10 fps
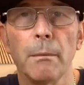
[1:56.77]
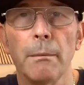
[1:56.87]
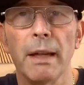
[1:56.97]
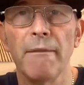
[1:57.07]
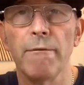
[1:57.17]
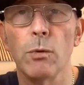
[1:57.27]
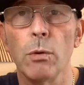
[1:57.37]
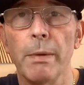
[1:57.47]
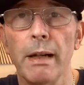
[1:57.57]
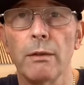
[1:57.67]
paid
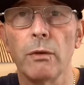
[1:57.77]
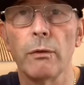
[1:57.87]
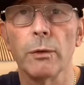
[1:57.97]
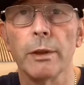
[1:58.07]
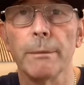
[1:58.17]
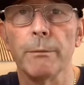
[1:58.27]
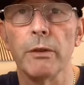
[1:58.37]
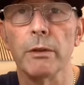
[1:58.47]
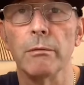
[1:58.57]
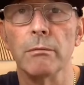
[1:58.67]
£4 for it,
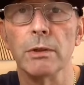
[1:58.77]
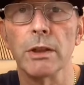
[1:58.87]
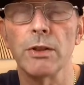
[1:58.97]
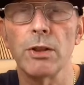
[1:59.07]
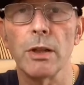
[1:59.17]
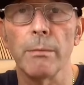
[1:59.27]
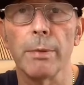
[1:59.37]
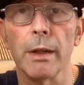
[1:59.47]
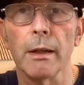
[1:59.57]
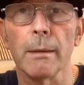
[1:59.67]
so nice cheap
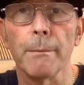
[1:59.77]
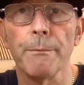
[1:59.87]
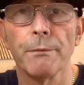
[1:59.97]
pickup.